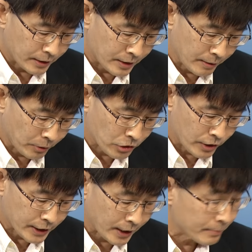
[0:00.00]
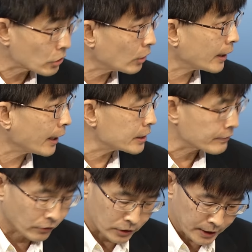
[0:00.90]
Singapore Straits Times Online is
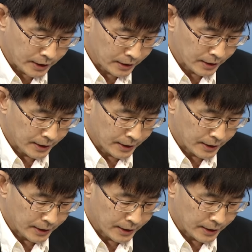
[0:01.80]
14,